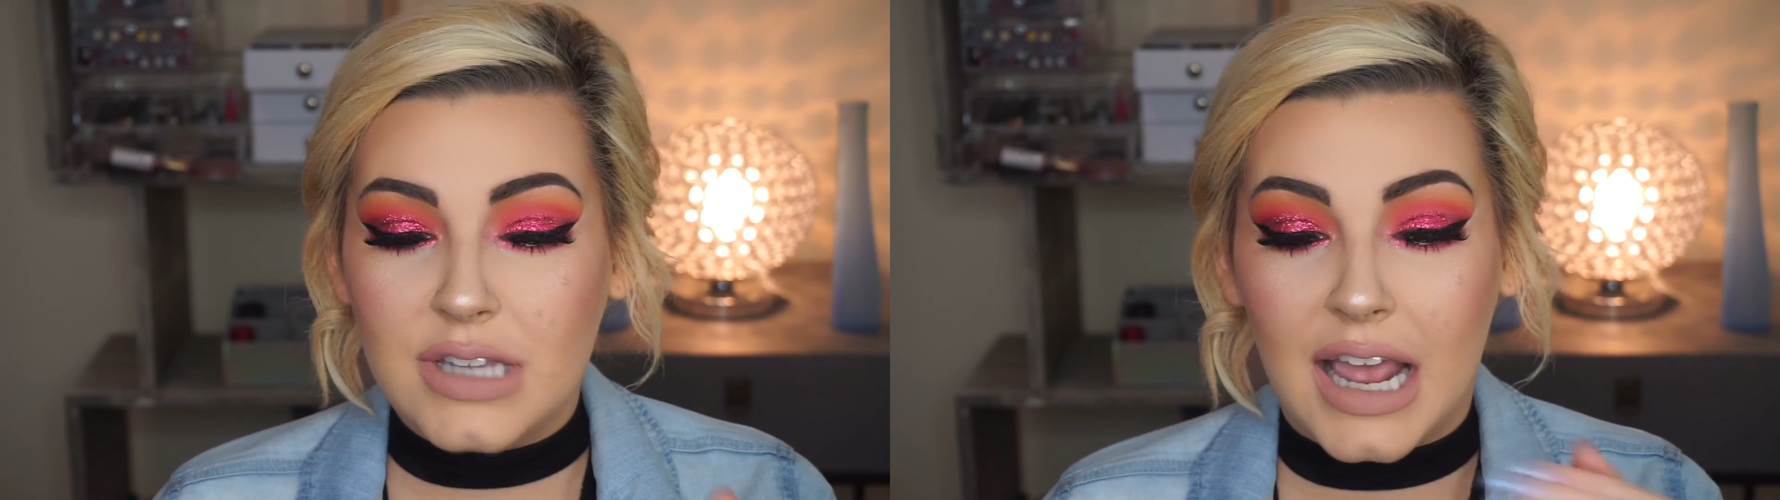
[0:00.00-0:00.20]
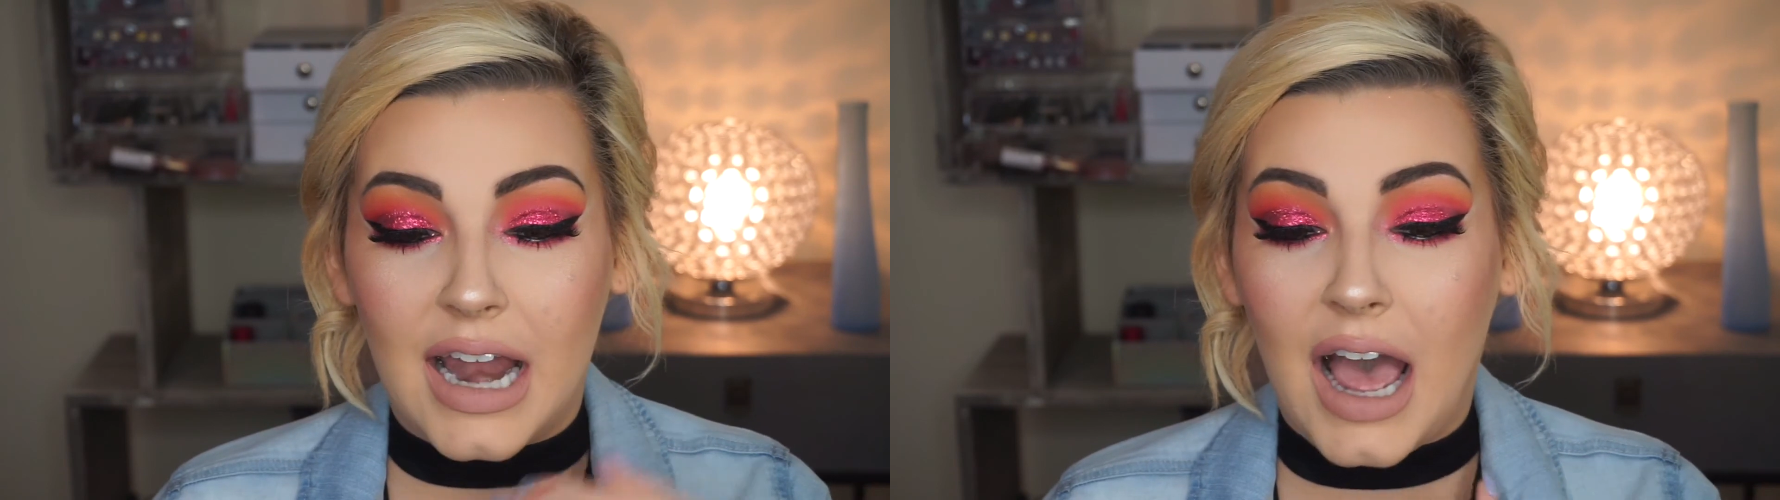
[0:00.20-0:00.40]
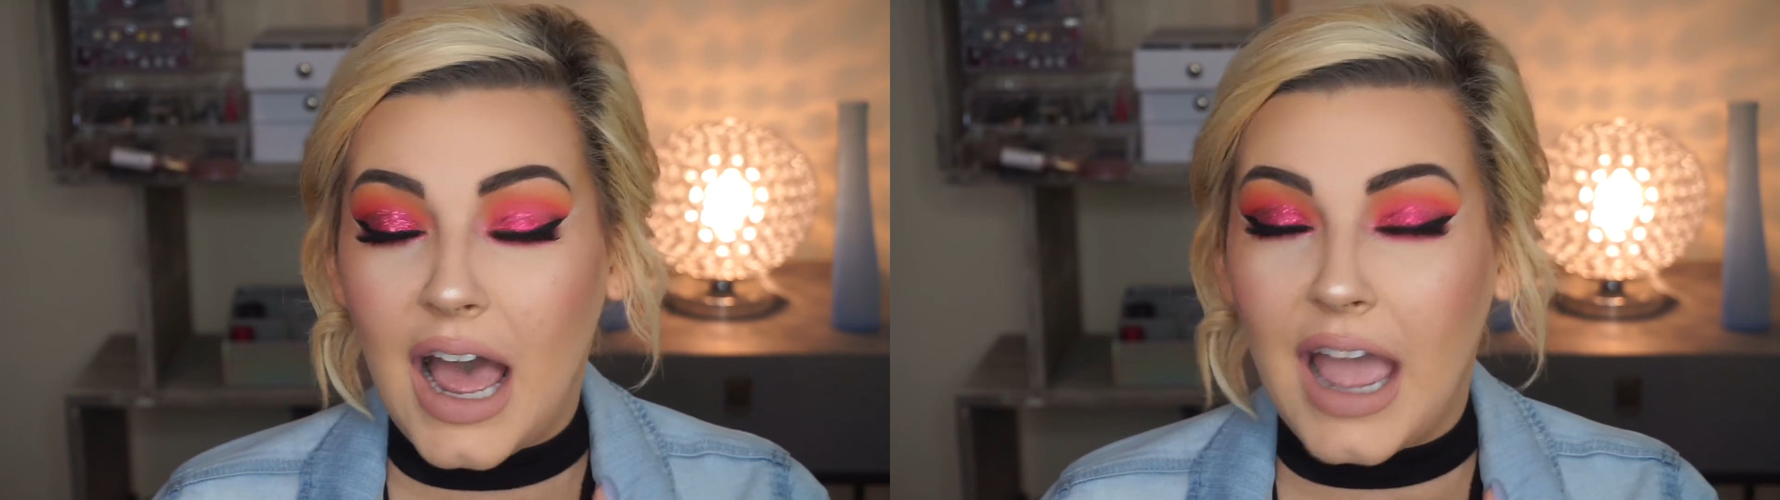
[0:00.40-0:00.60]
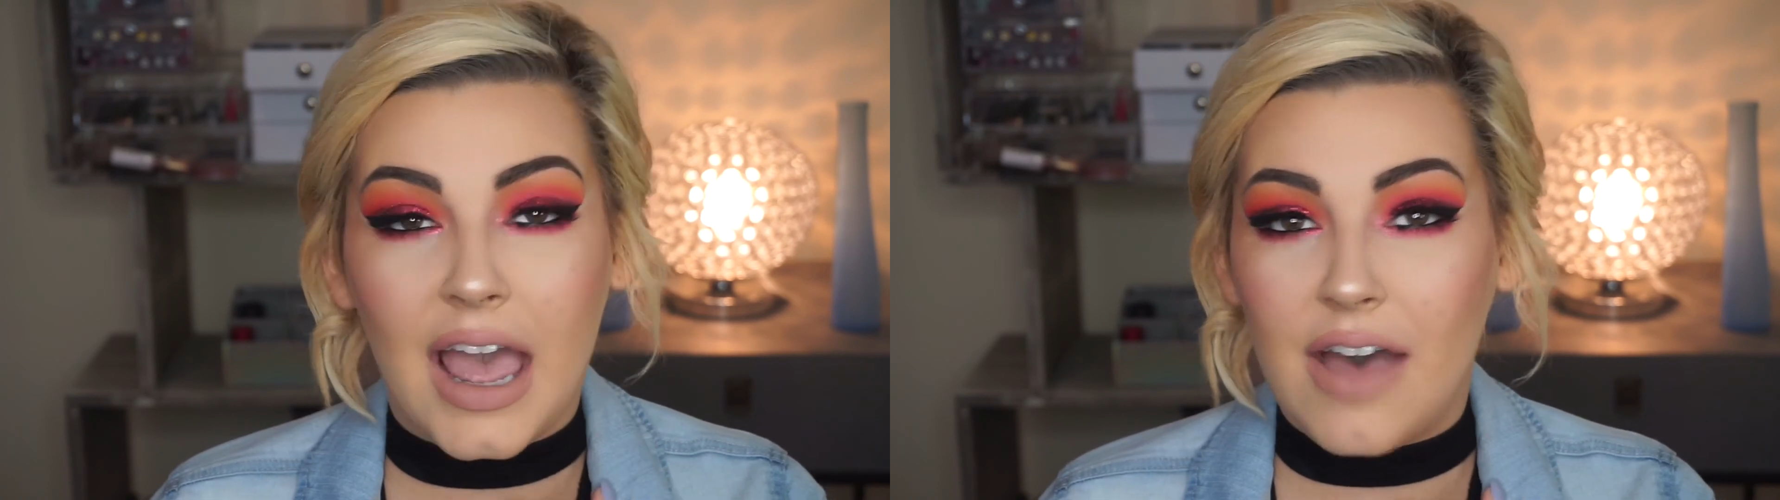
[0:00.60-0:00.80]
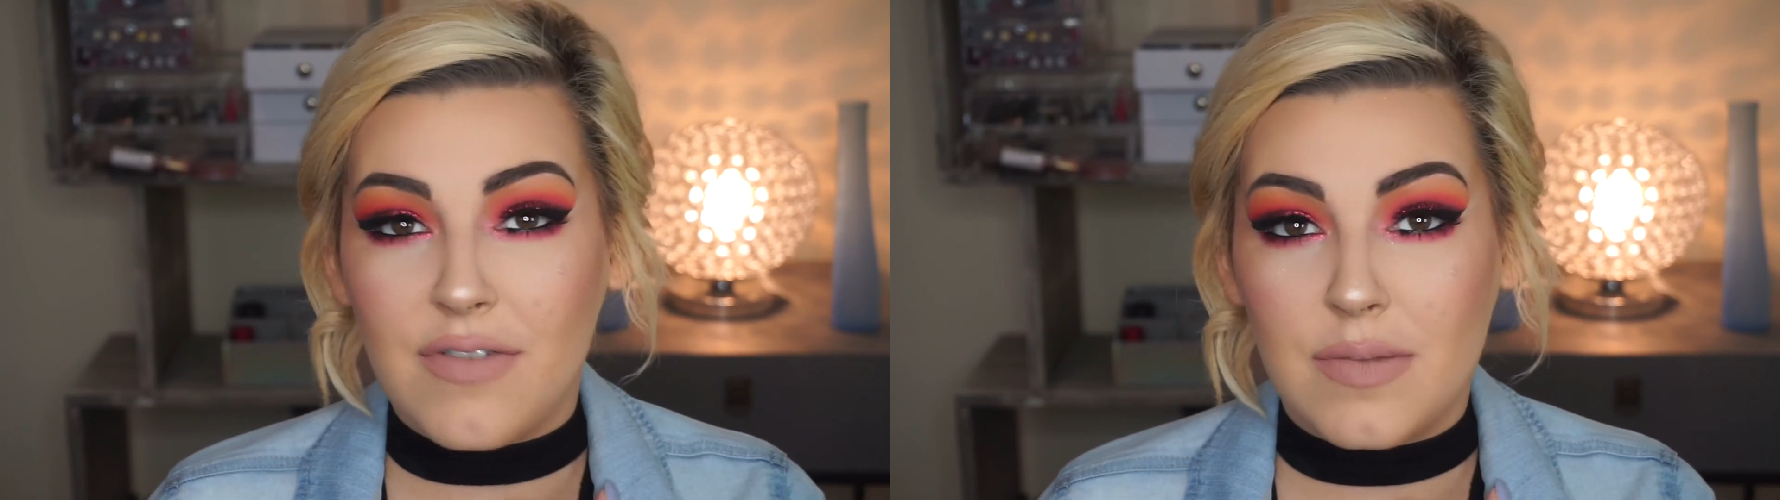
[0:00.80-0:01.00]
and I
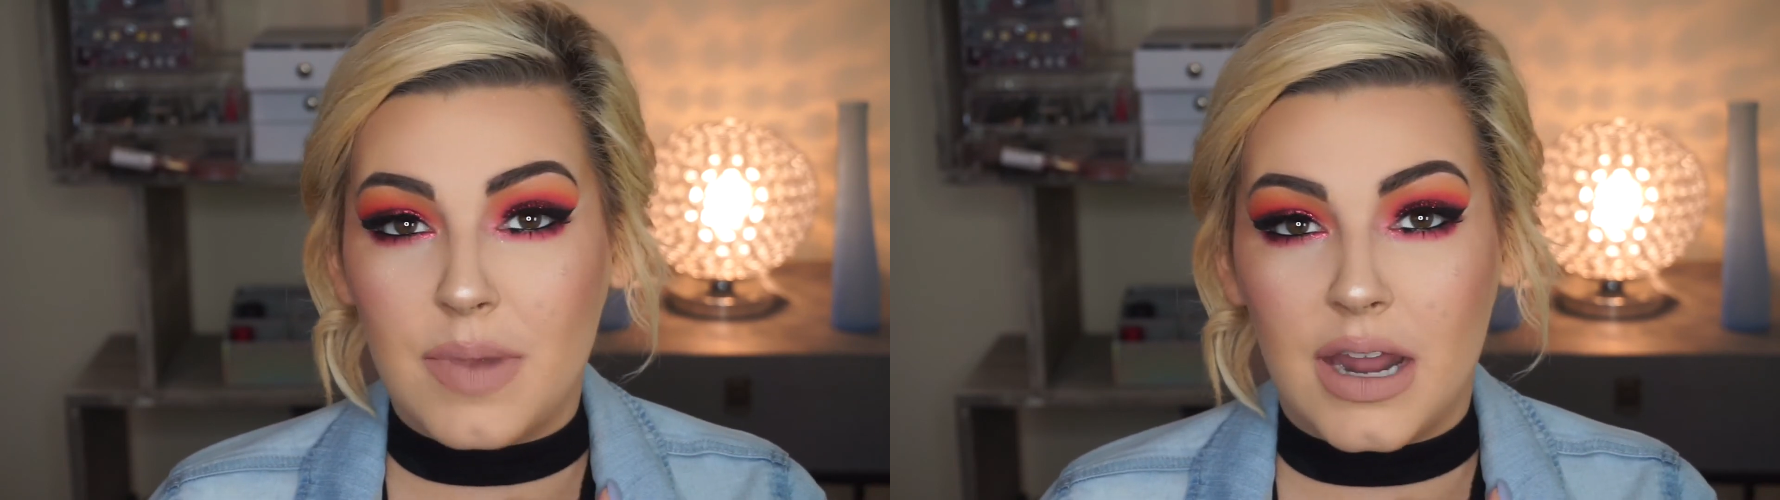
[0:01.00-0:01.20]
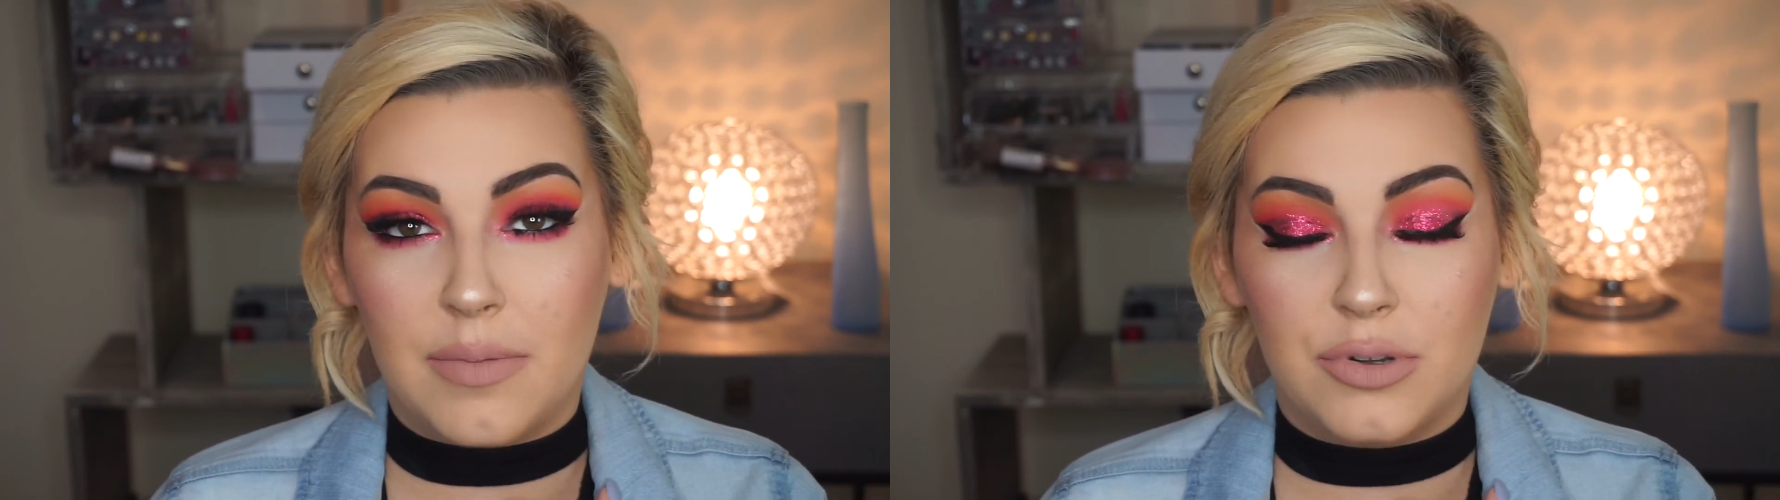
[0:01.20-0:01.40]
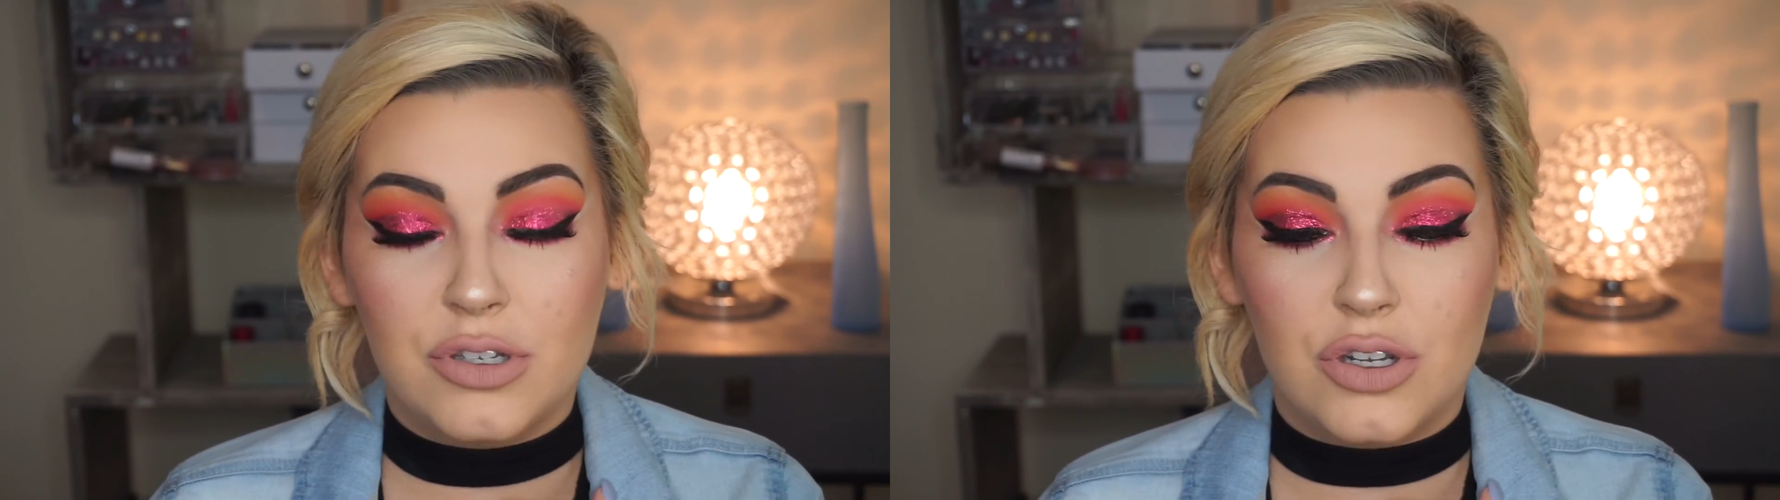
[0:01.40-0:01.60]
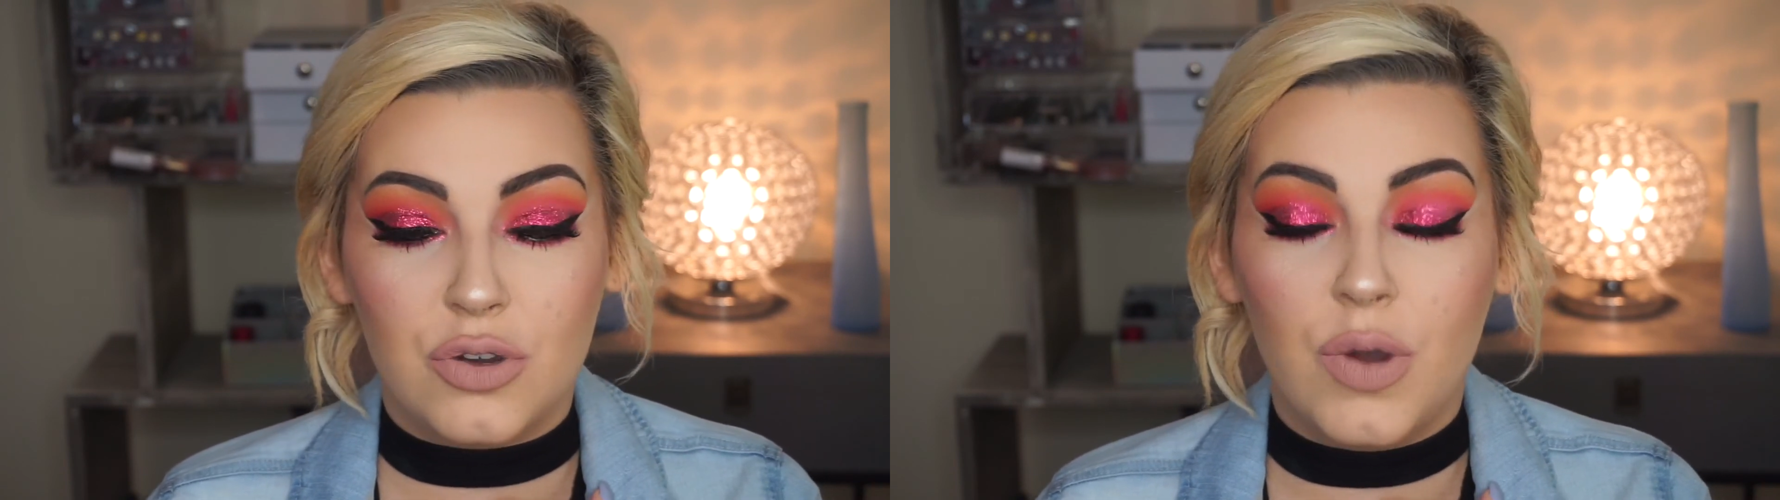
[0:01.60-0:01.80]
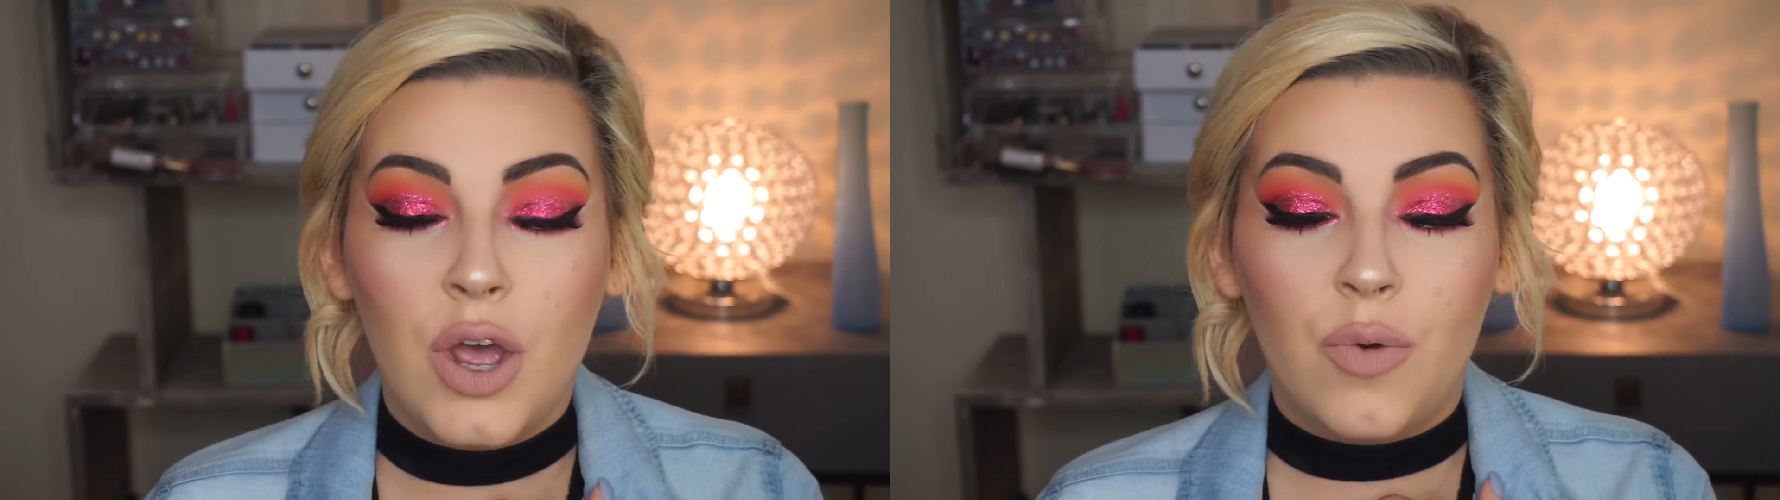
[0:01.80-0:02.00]
haven't been able to.